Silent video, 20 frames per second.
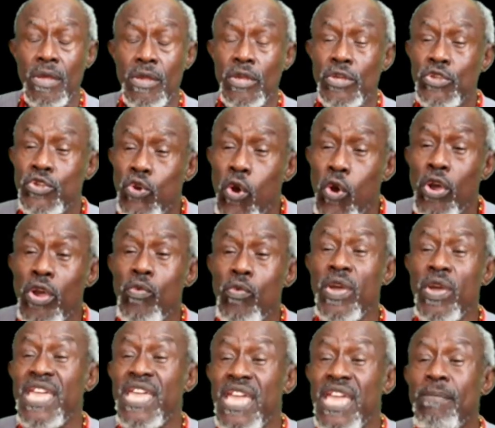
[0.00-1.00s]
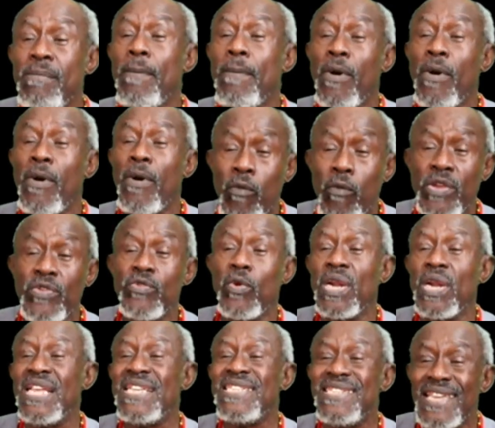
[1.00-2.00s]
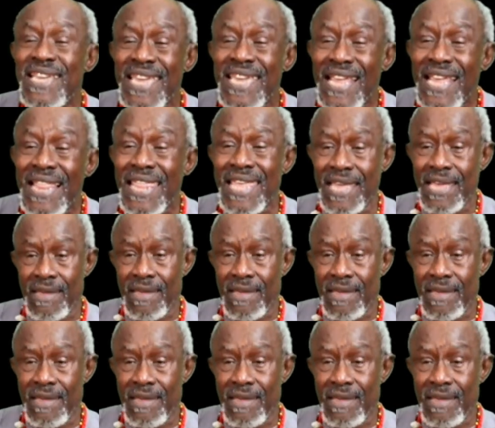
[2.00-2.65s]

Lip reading: talking with him about ritualistic killing